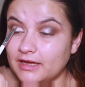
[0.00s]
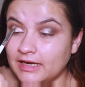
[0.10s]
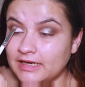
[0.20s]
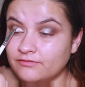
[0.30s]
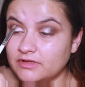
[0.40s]

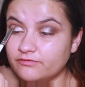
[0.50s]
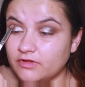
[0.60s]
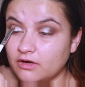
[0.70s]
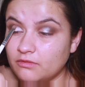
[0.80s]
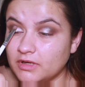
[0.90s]
and even the
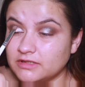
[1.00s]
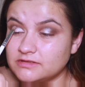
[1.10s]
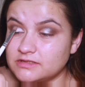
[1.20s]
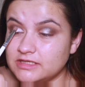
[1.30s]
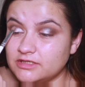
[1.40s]
vlog
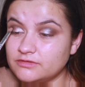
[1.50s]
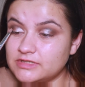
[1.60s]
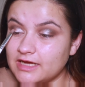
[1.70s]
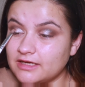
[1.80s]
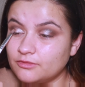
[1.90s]
ones they do
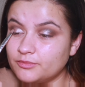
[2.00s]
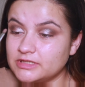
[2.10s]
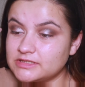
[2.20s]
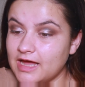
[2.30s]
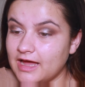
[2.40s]
take up
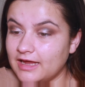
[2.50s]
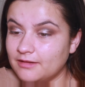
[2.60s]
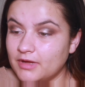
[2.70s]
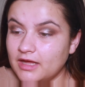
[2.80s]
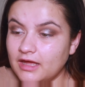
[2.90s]
your time